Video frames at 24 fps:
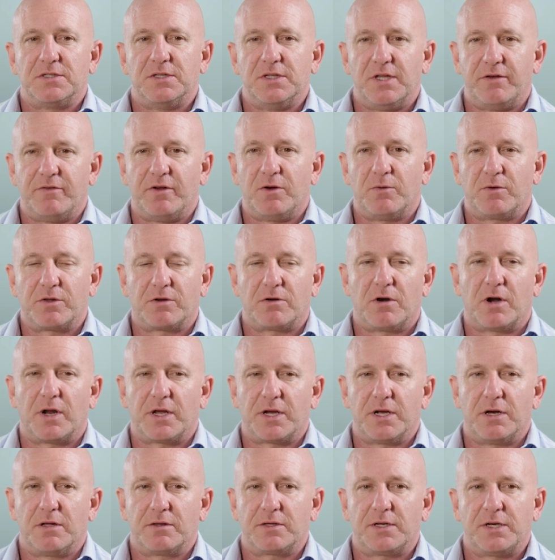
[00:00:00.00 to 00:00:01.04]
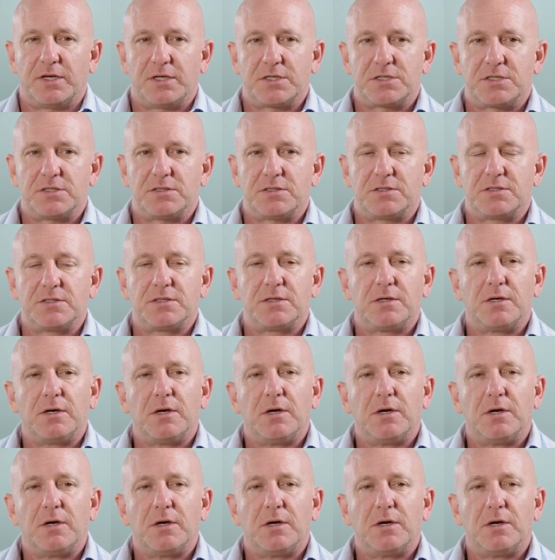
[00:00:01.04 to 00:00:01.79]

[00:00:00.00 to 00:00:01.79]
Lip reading: living with chronic health conditions?